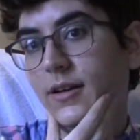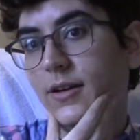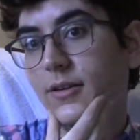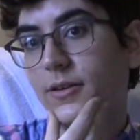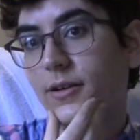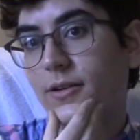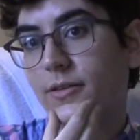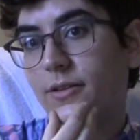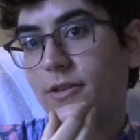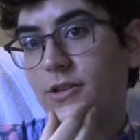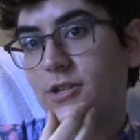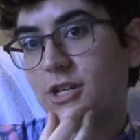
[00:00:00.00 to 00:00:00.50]

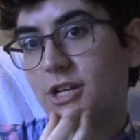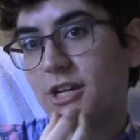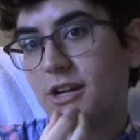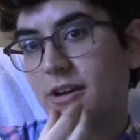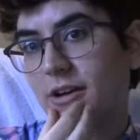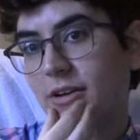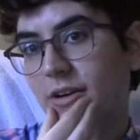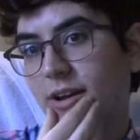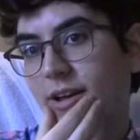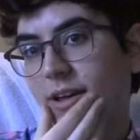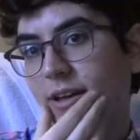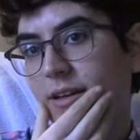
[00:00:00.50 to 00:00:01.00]
around the chin
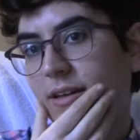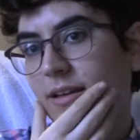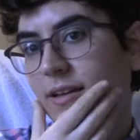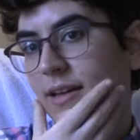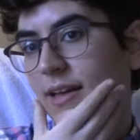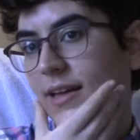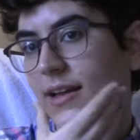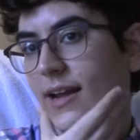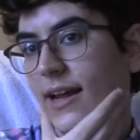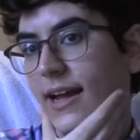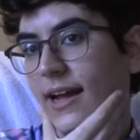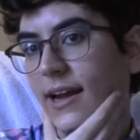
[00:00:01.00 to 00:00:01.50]
area,
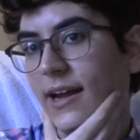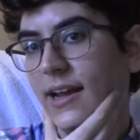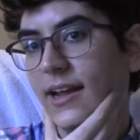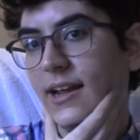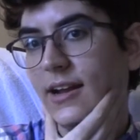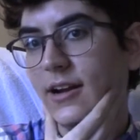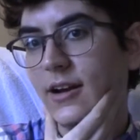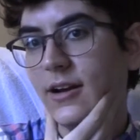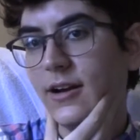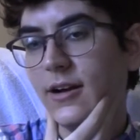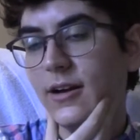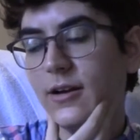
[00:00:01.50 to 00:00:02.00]
and I
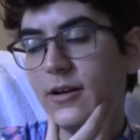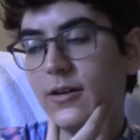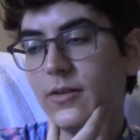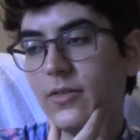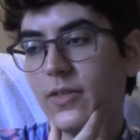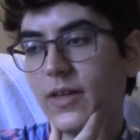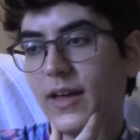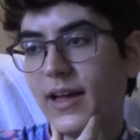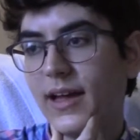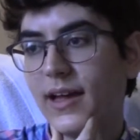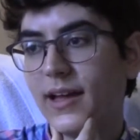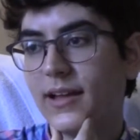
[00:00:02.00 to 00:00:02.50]
hear
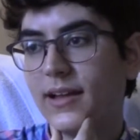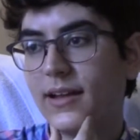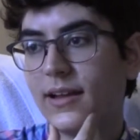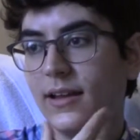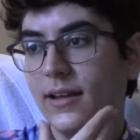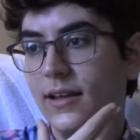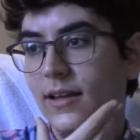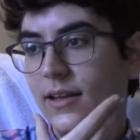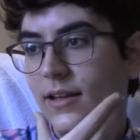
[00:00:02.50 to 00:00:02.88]
that